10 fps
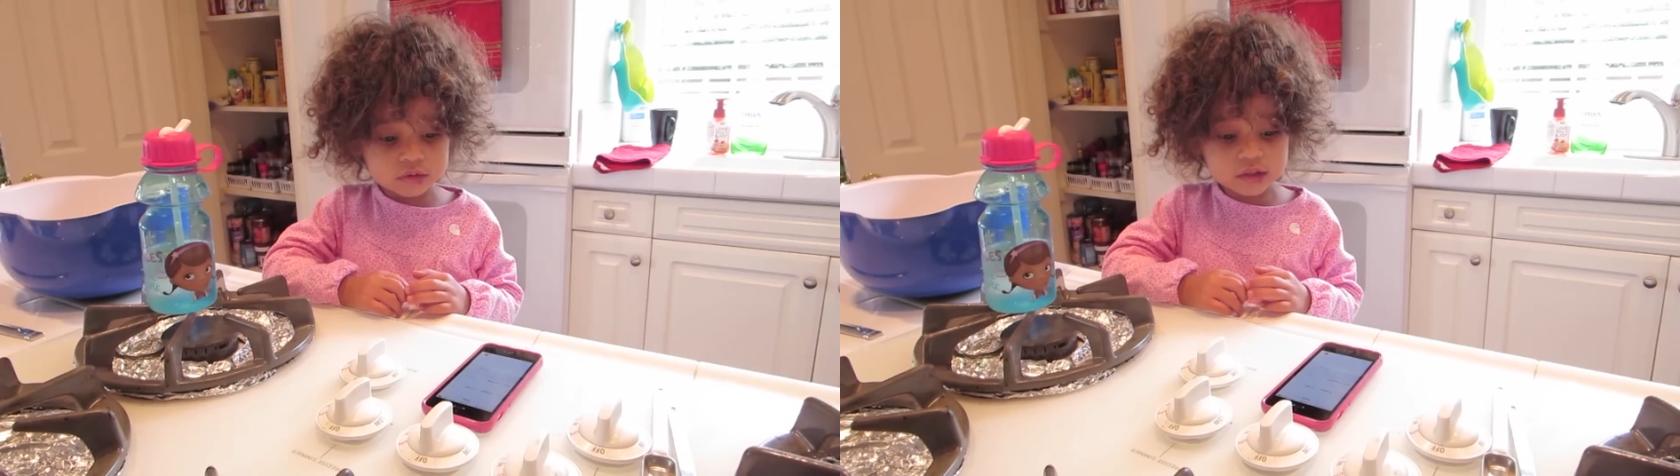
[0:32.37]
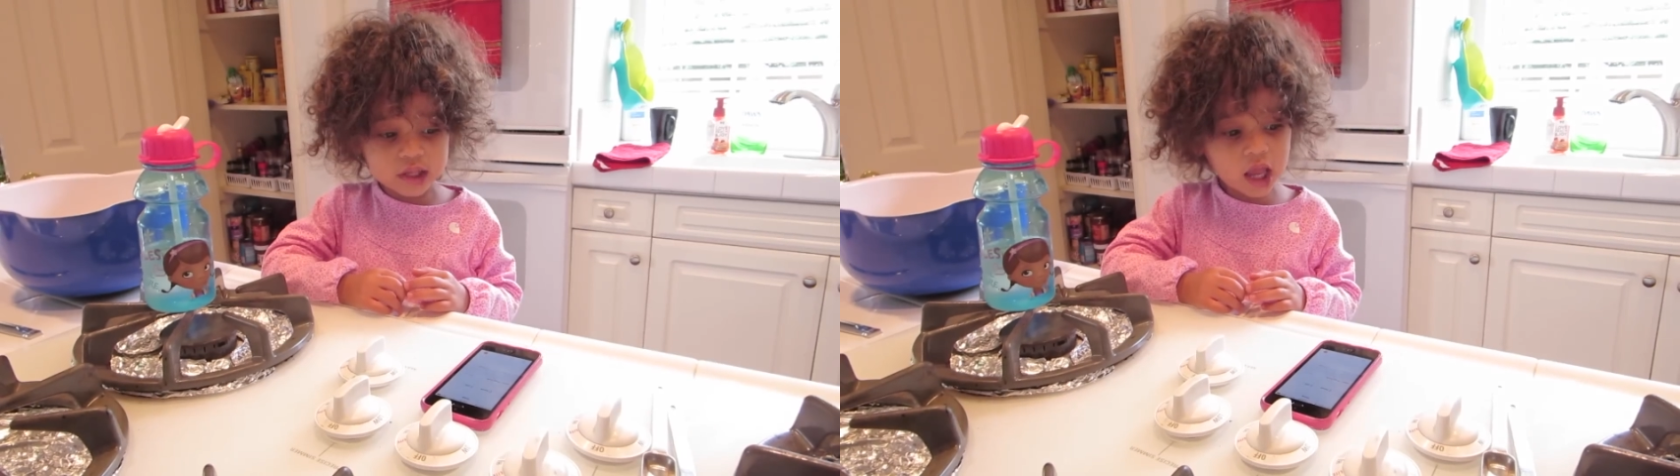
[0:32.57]

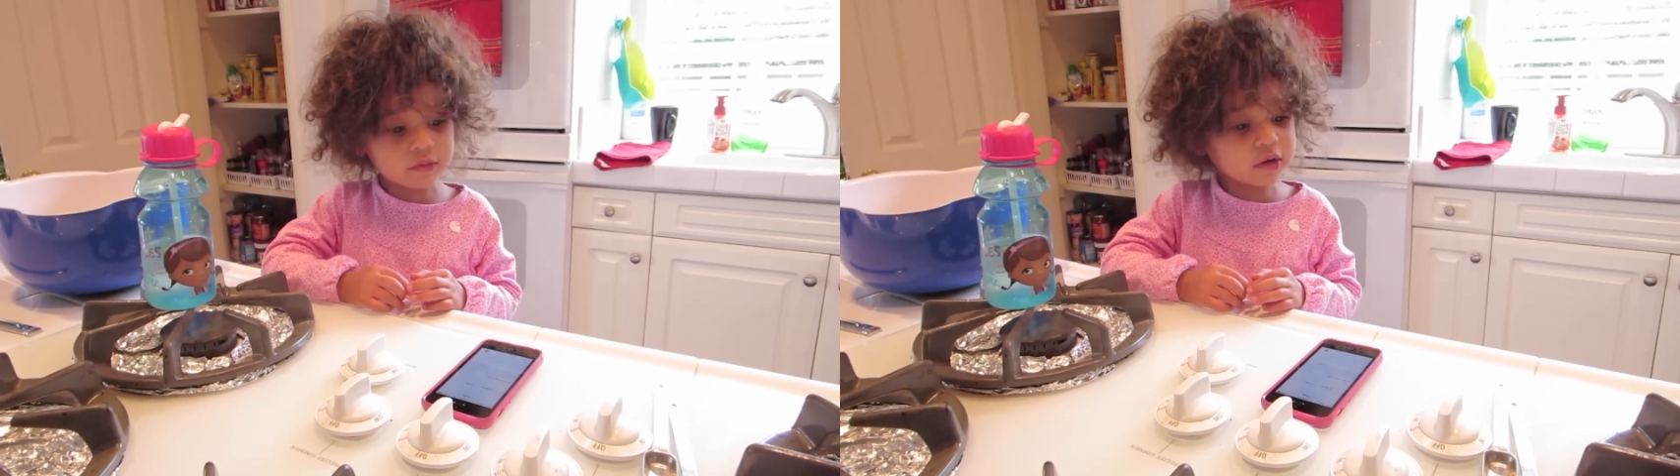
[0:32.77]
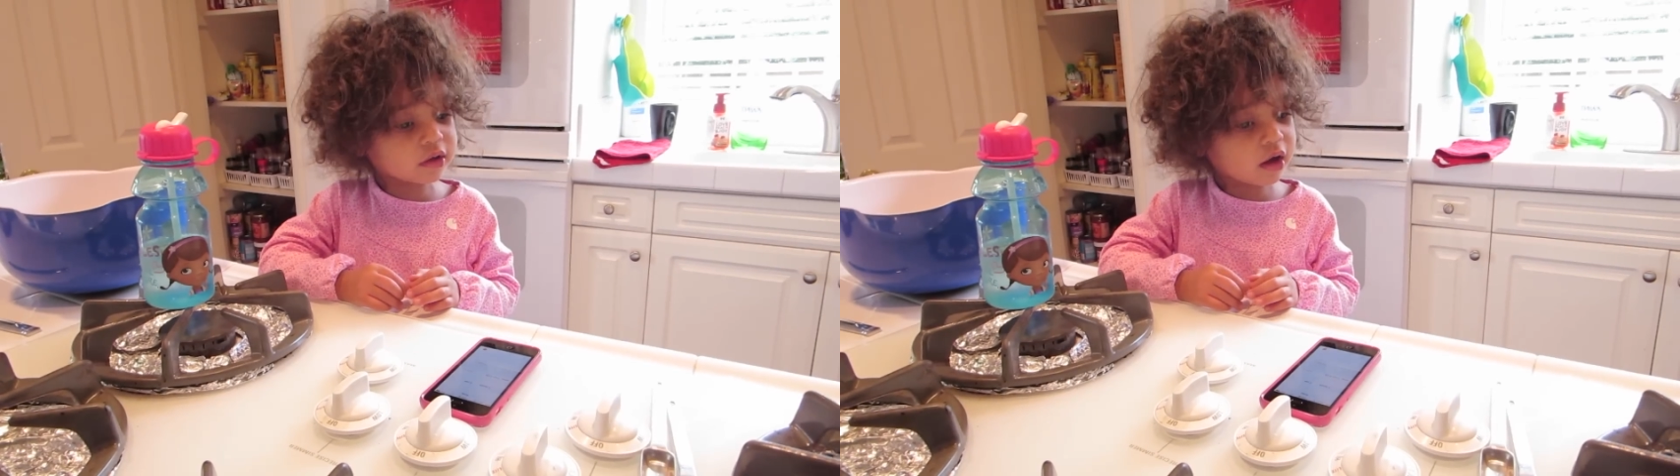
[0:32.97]
the
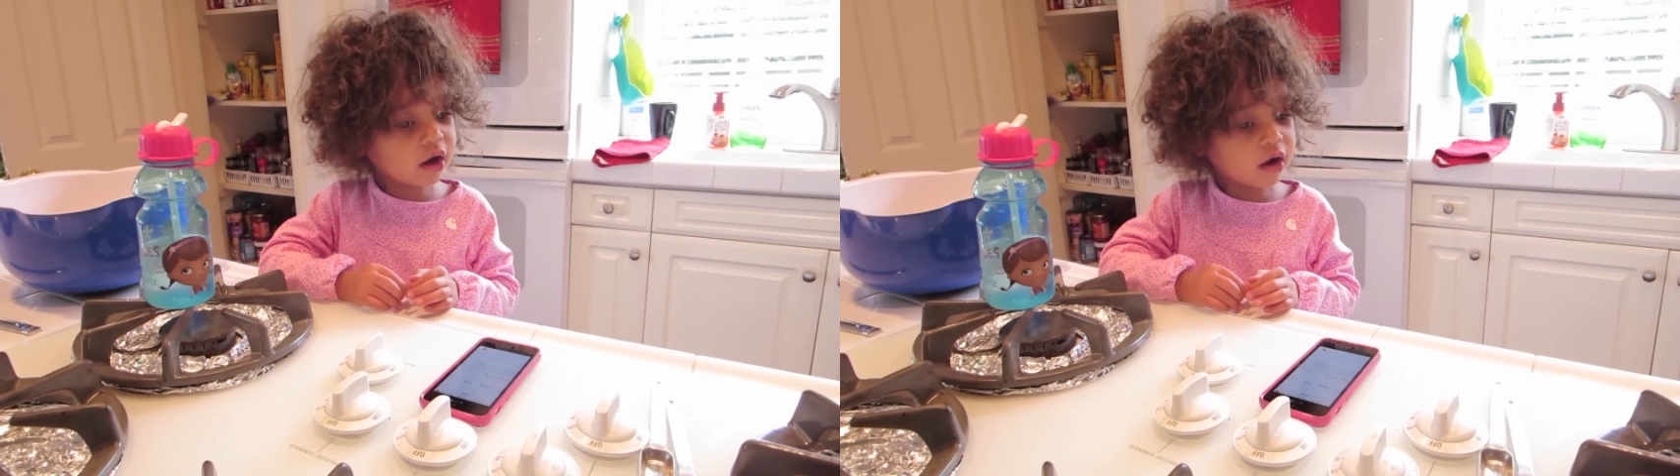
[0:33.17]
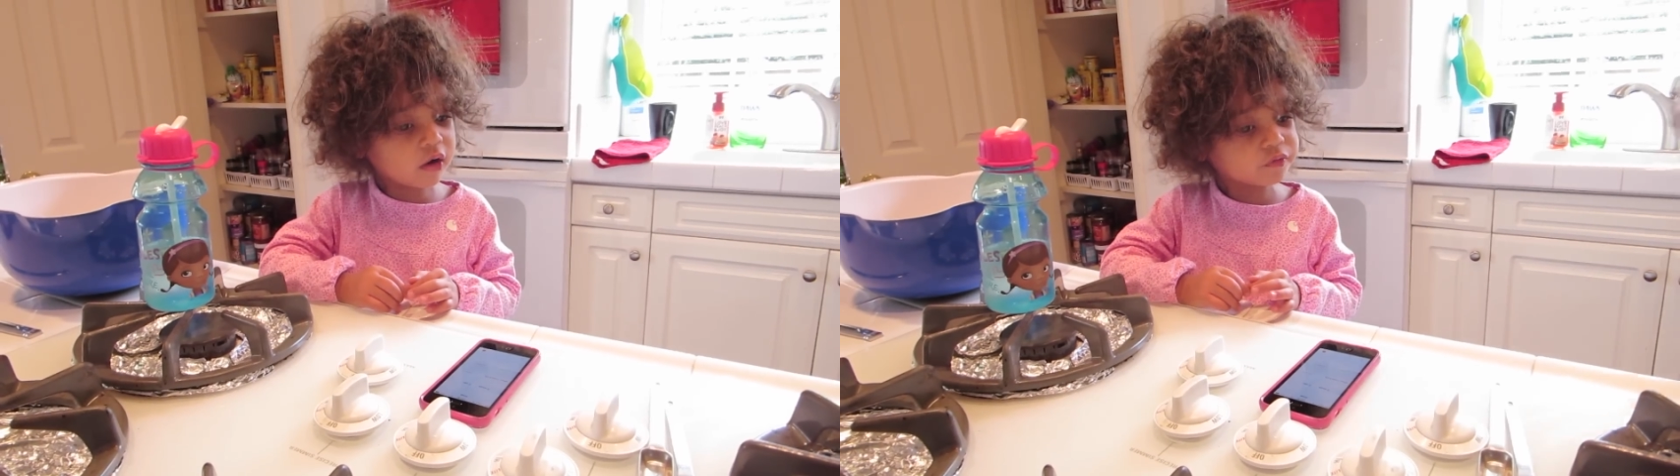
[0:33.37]
is
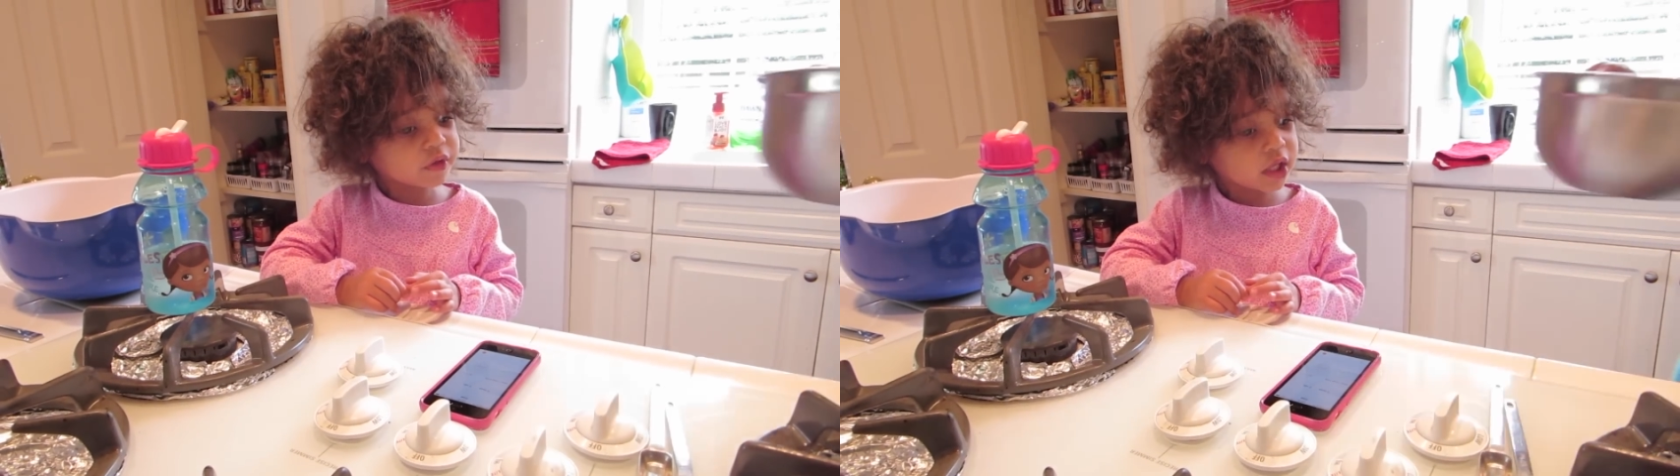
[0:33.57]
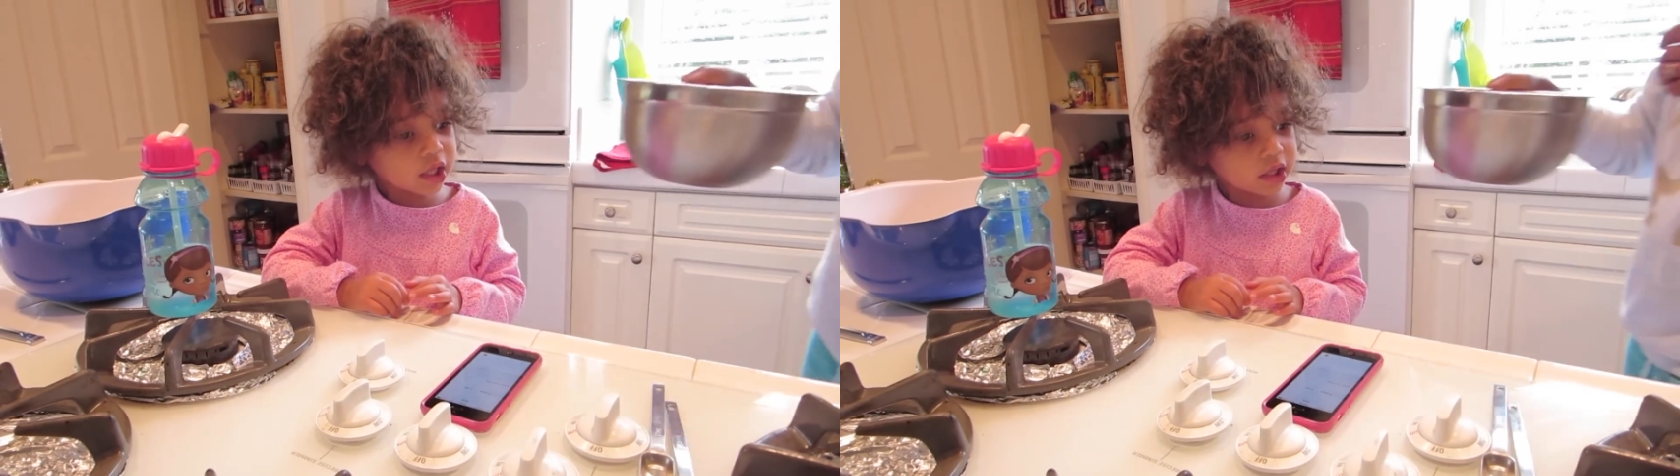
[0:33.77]
off,